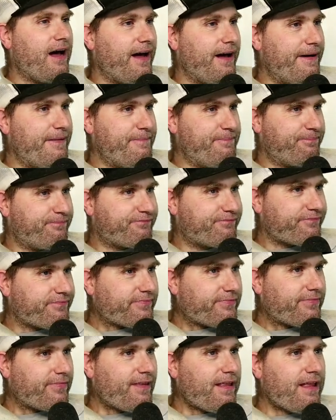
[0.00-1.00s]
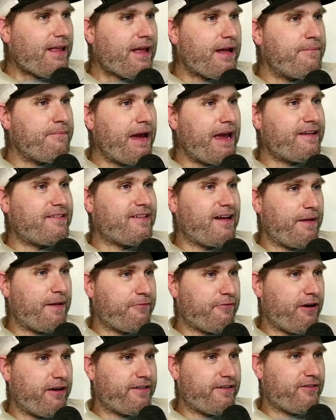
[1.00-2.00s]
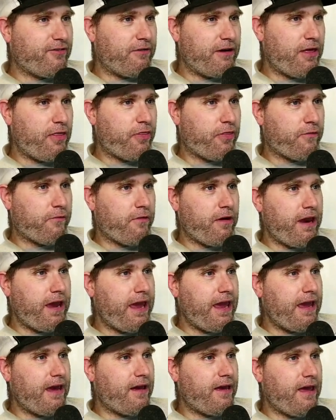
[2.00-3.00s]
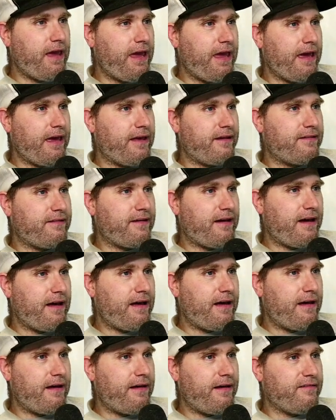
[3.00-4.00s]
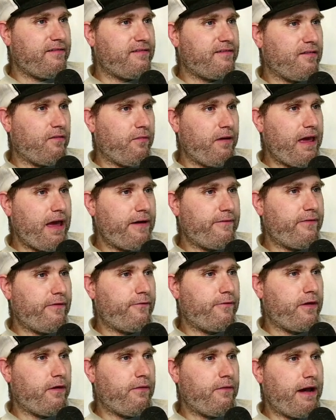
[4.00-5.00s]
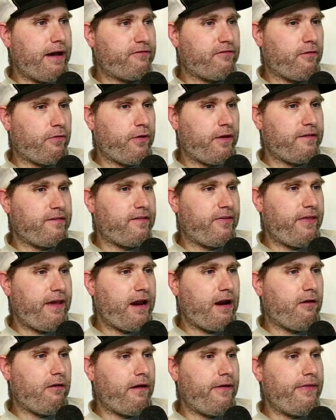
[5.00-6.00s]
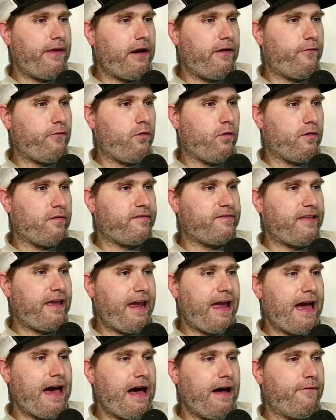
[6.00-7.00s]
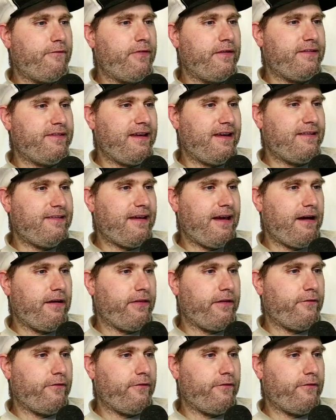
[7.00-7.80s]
um, Mesa upgraded to 23, and uh, so we have a few extra things in there. And then, of course, they have the detailed